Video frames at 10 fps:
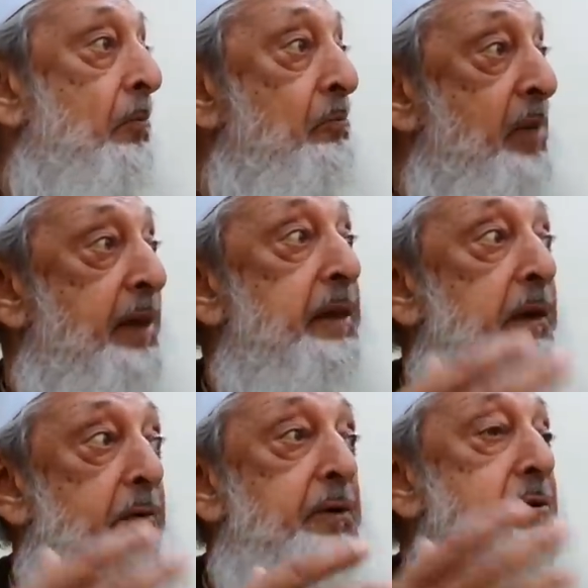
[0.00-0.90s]

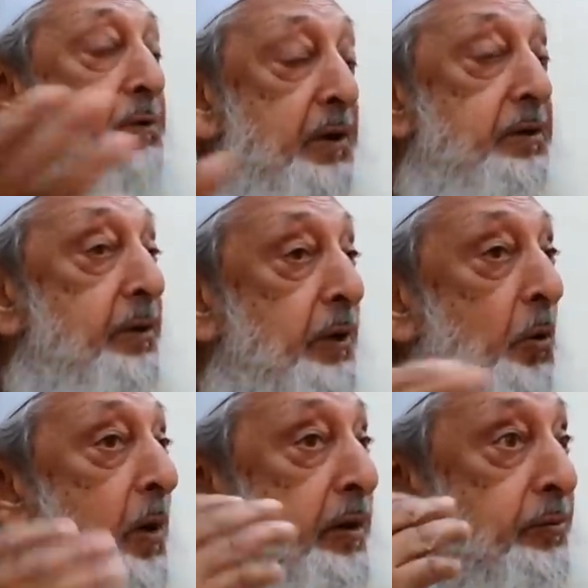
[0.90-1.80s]
Many Christians in
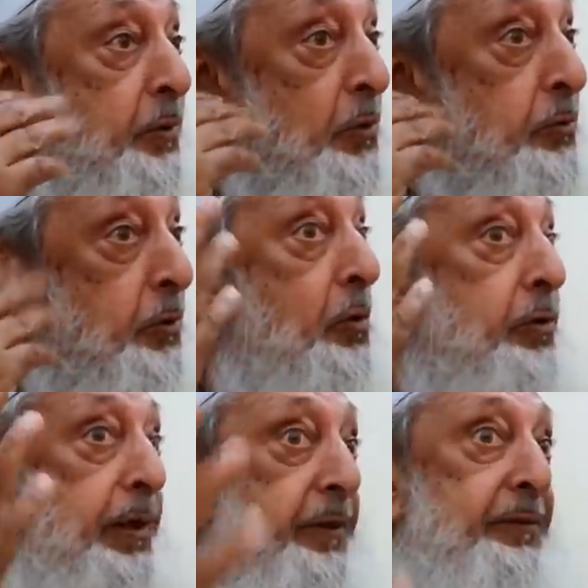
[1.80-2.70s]
the West don't
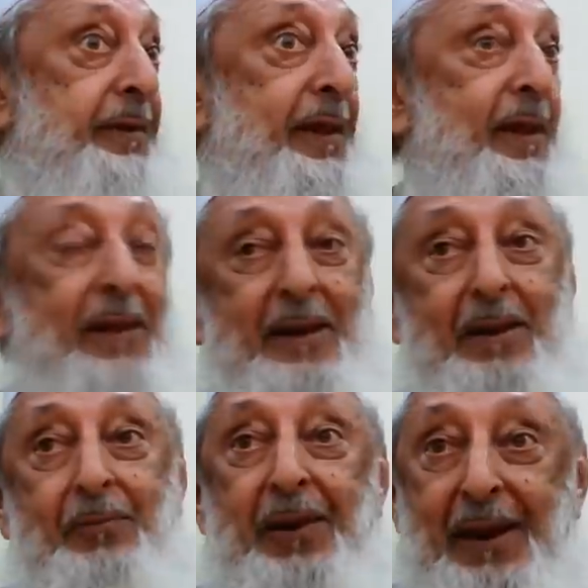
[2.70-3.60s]
know this.
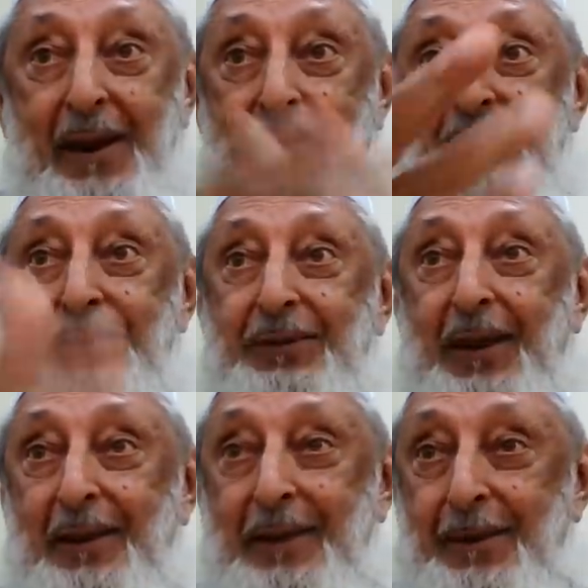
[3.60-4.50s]
We have to
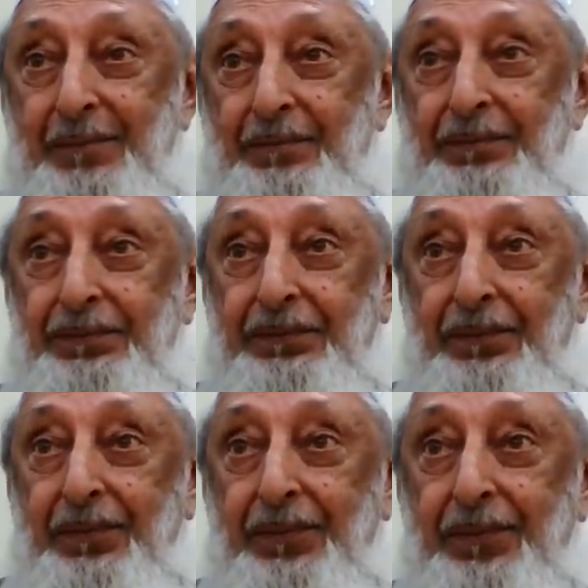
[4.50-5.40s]
tell them
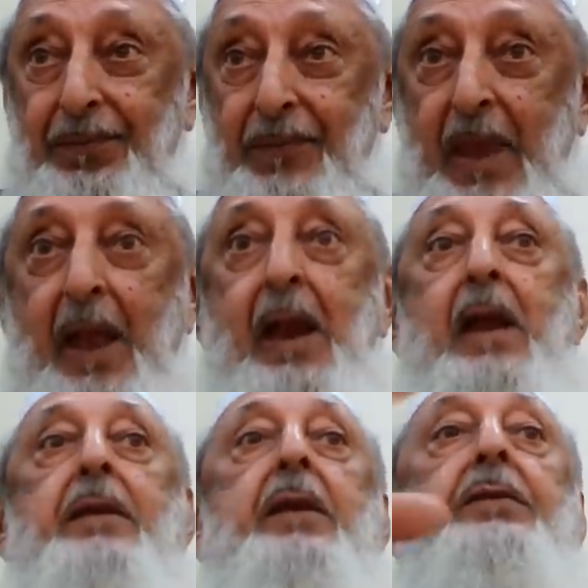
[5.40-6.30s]

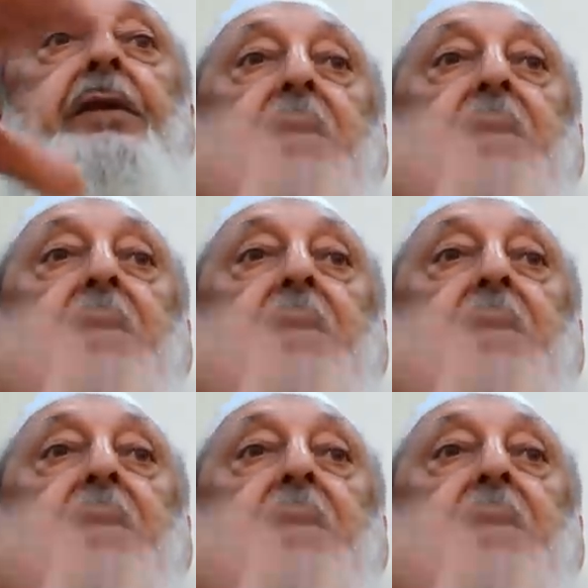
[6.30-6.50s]
that